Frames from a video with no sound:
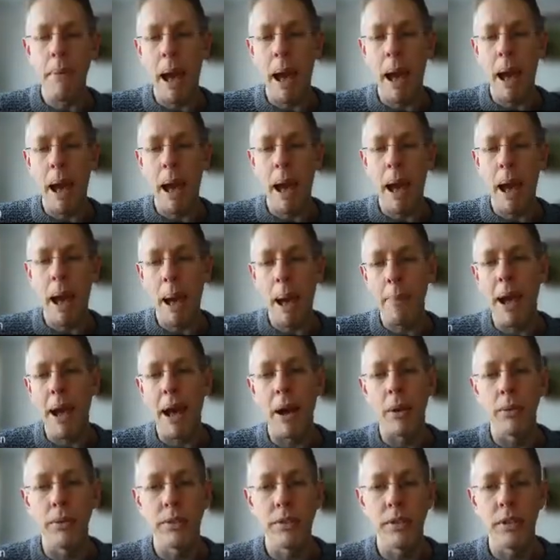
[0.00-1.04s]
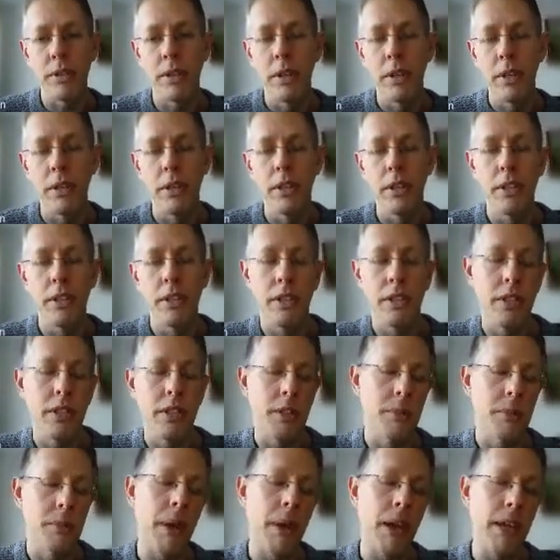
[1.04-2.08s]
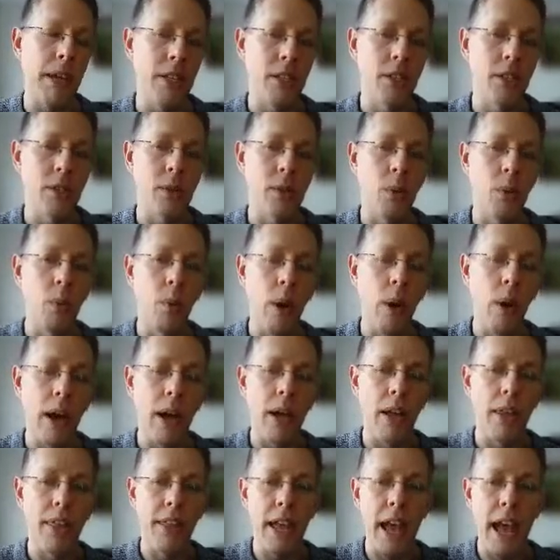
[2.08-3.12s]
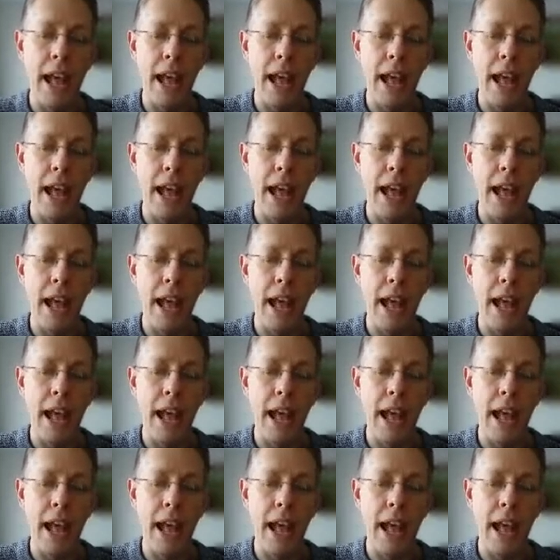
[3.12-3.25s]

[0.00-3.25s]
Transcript: the space where the energy is the same.